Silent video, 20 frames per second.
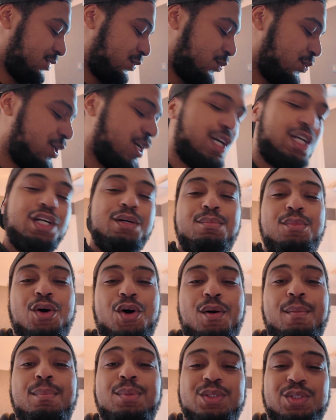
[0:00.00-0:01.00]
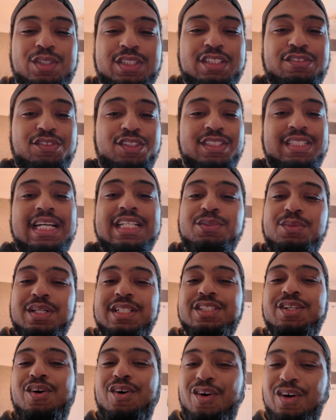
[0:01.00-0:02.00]
work more productive because that's
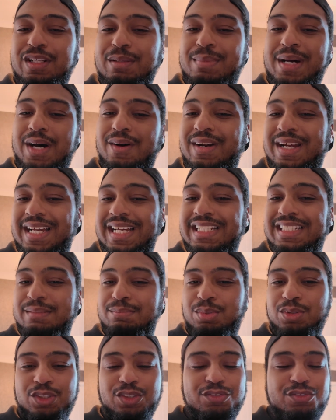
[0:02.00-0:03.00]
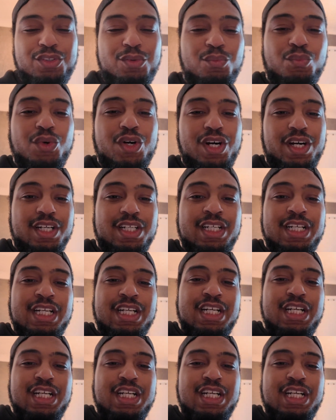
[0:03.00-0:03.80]
what it's all about. It is a product from work.